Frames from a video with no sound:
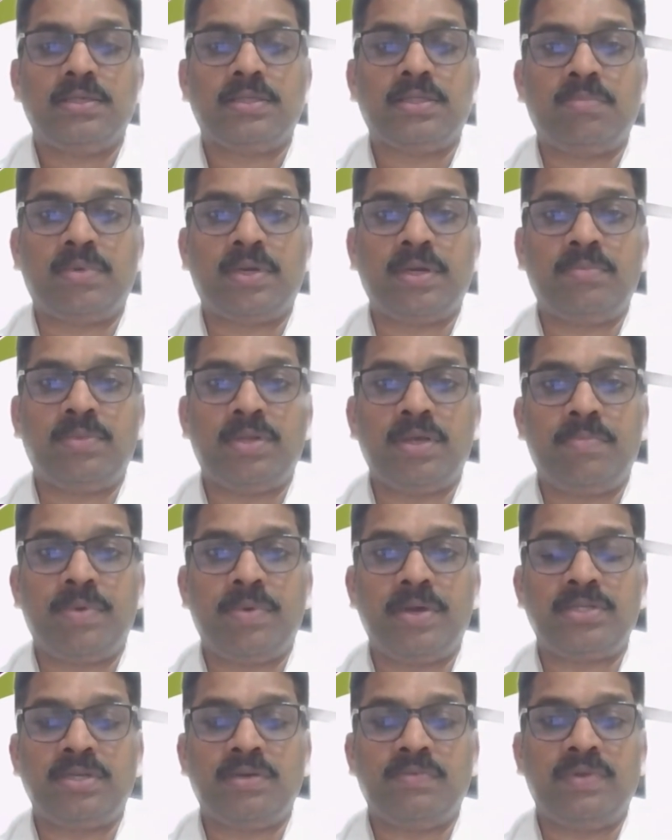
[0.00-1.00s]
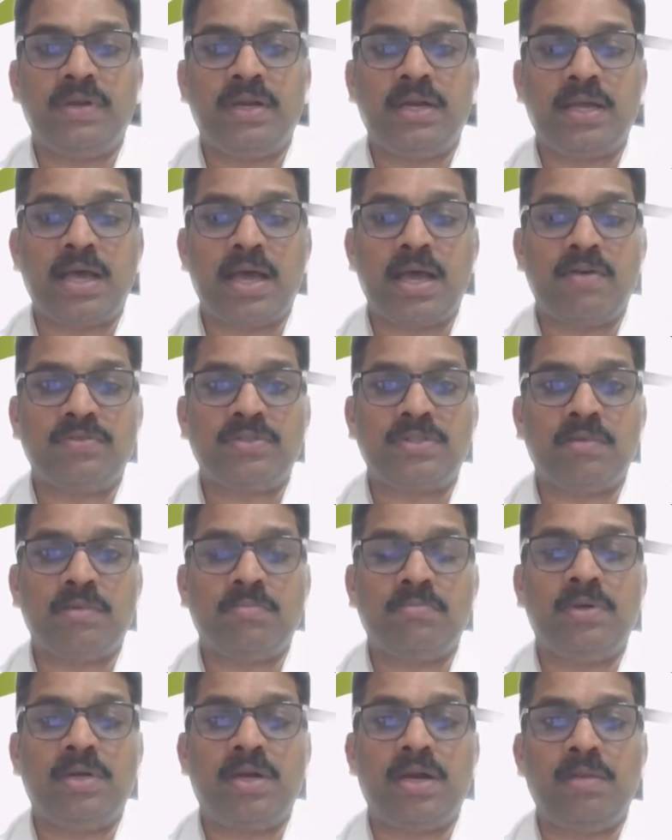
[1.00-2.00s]
Sometimes the patient will have
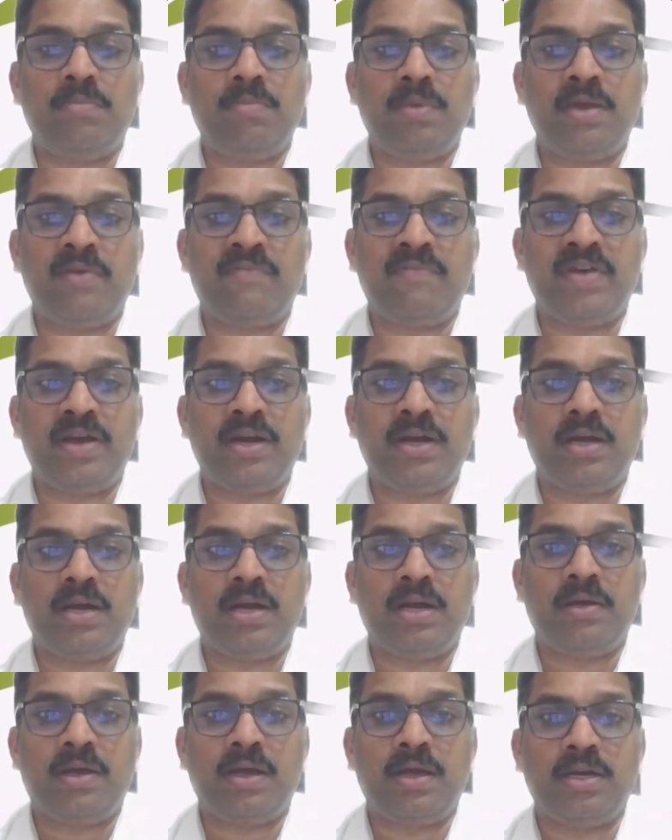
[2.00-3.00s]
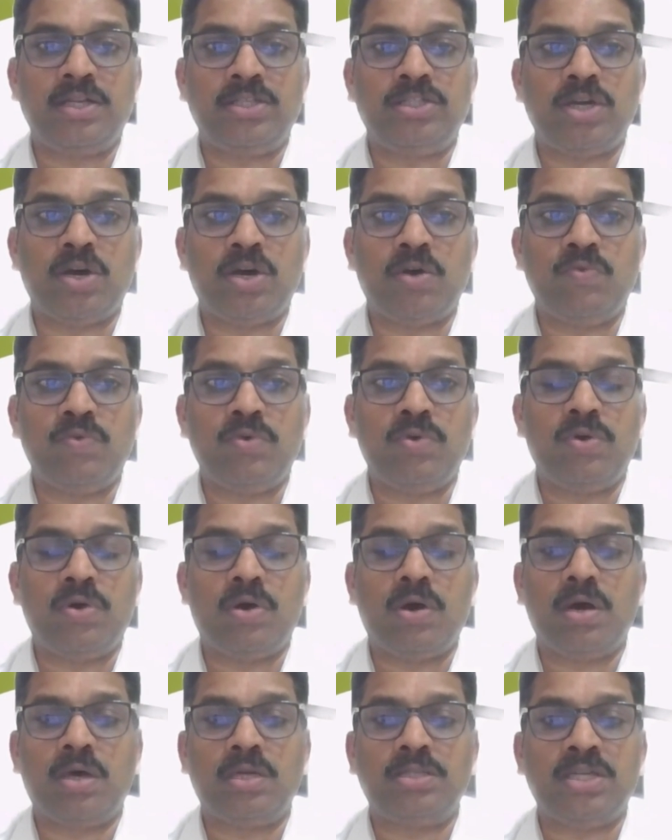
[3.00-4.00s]
some dreamy effect like a deja
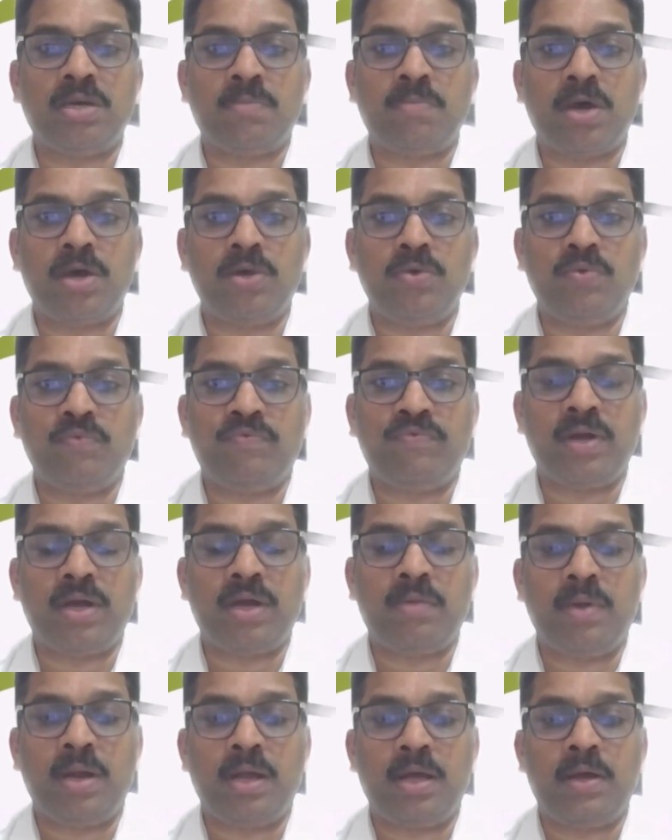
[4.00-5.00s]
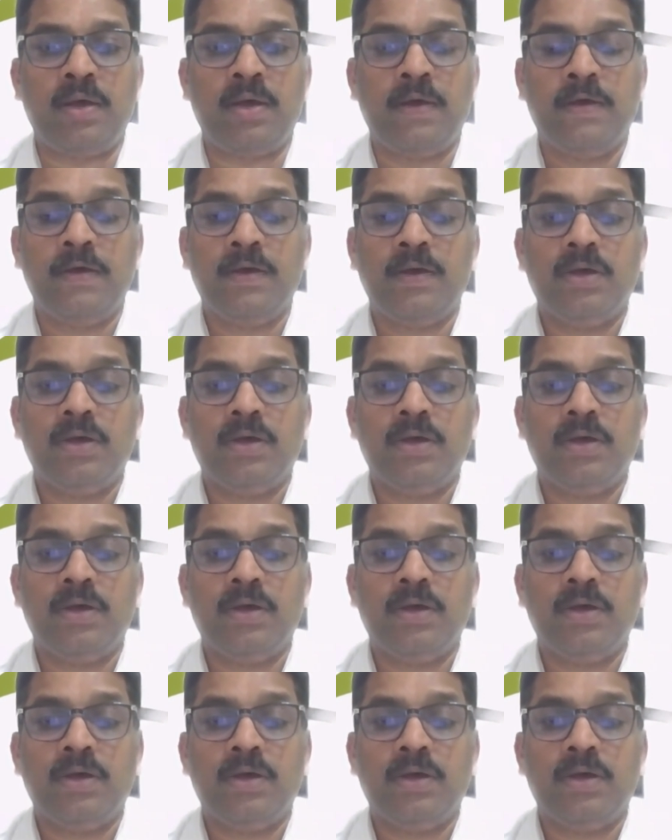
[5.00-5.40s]
vu or Jamayu phenomena.